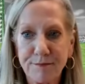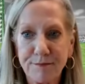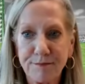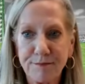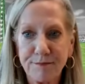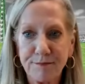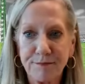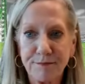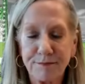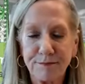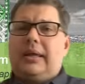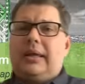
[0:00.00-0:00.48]

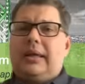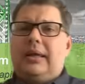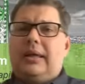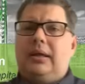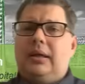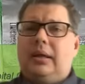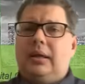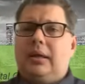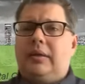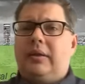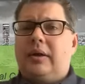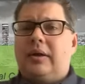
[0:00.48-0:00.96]
Yeah,
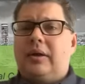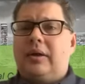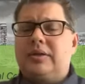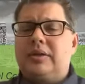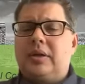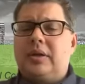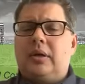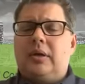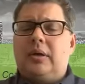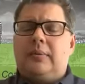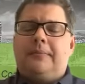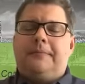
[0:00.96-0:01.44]
there's
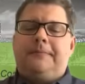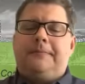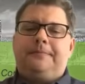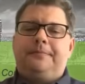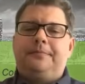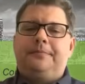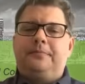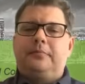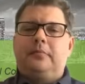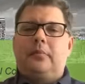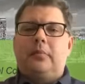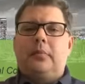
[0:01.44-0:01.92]
a
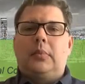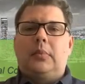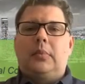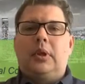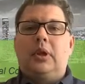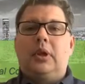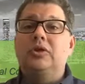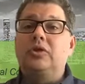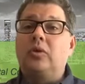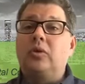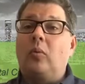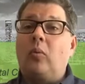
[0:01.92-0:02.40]

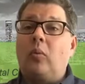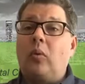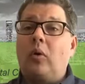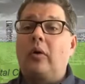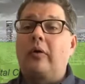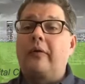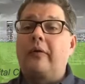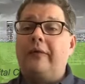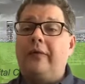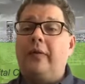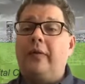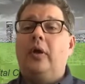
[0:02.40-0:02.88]

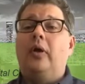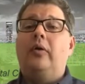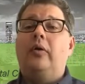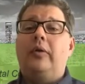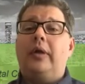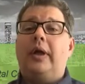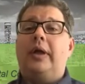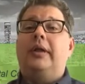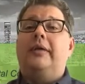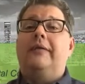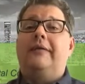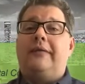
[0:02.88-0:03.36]
workflow
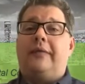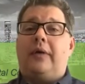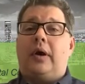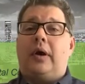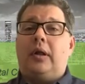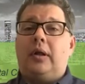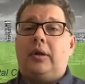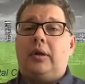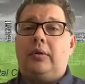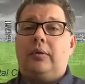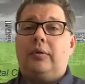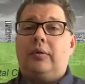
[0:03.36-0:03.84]
that you
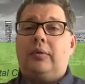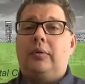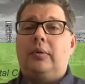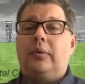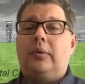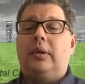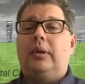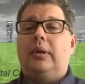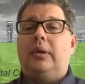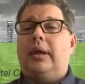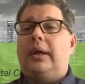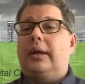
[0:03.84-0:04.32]
follow,
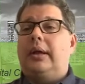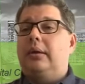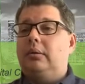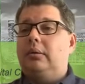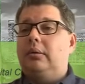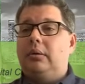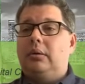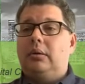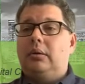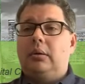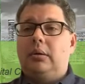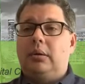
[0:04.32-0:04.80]
that
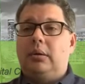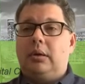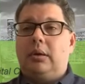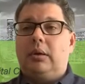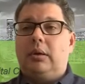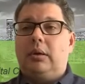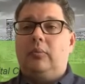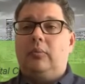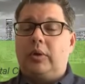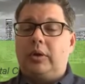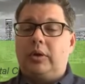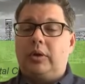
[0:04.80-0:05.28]

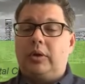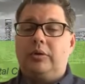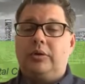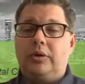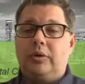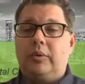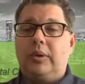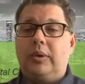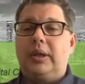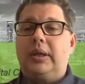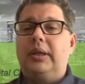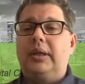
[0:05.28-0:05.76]
when you're
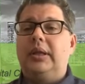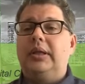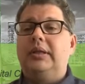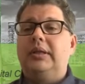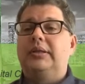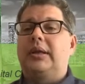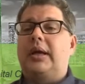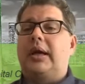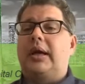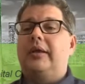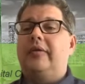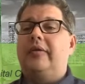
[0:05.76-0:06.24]
doing these
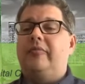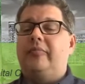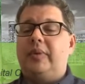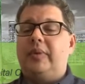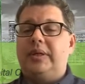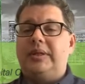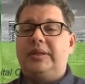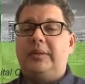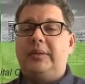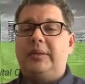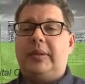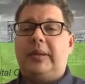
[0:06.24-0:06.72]
kind of
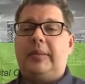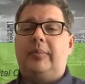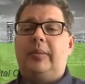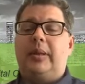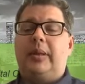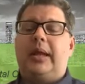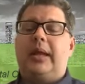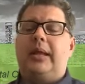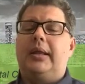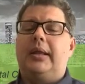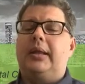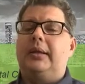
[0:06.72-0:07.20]
BCP
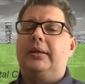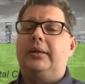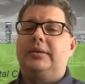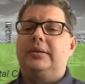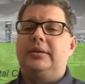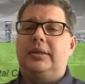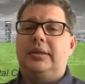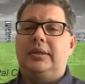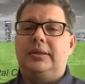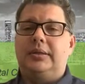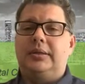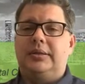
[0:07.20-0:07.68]
plannings,
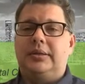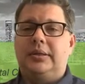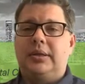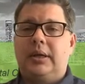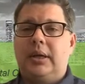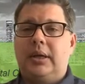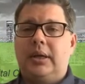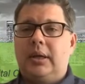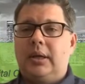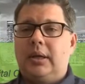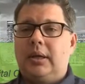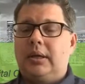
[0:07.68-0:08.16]
these
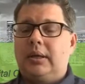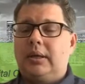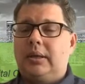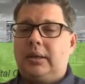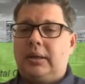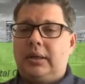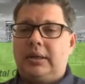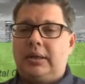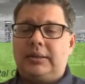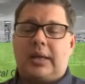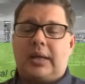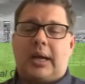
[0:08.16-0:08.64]

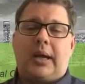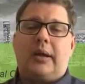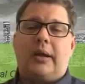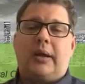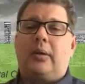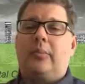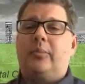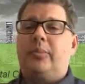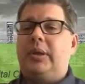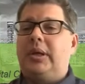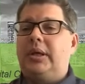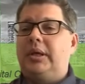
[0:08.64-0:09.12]

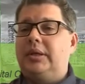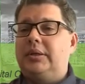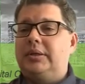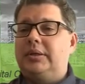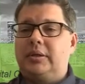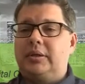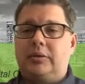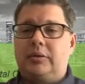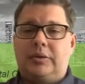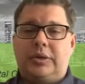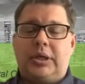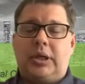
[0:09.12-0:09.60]
IRPs
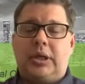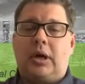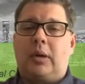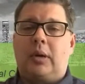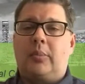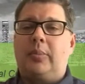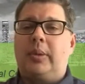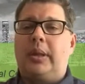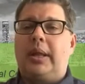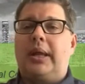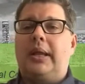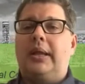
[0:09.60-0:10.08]
or your DR
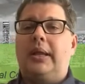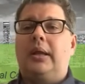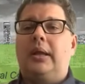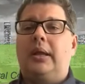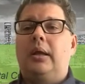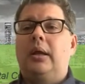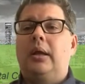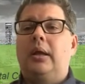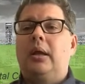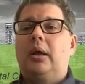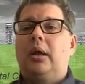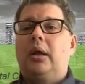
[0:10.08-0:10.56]
planning,
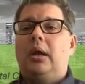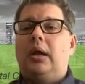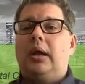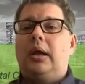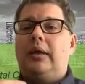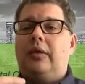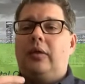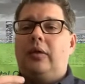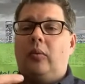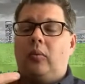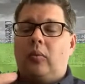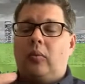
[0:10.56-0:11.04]

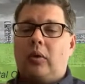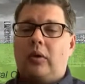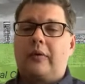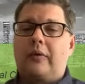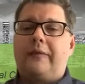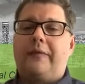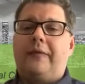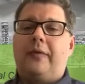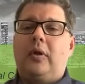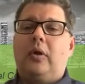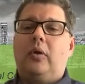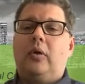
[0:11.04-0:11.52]
the
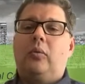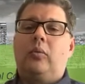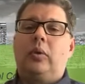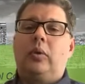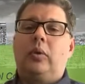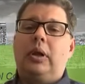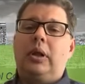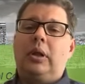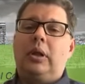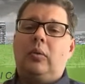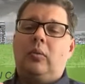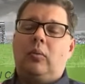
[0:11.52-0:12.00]
workflow
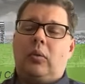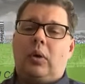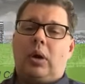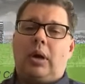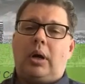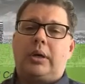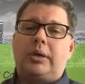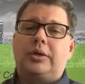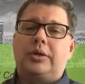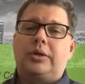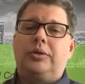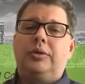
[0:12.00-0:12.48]
really
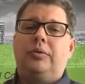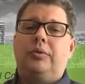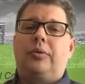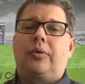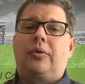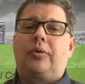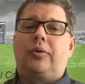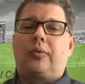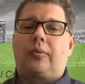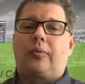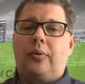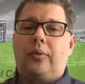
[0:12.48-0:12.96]
walks you
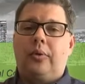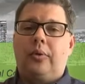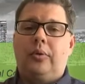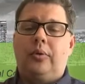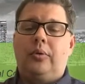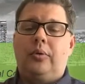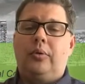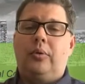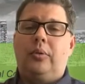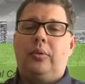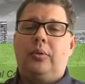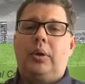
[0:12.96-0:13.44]

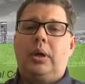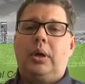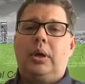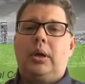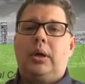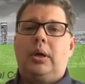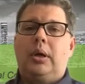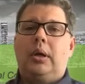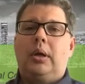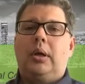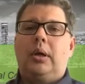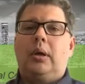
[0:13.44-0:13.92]
through
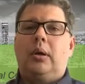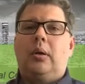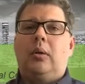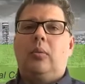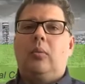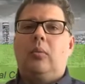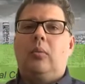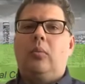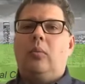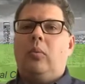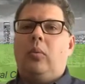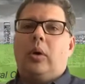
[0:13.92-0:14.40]

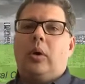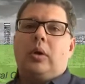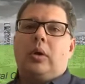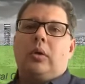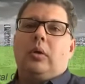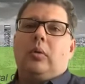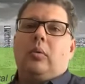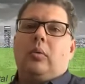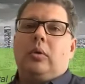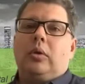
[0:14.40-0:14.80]
what,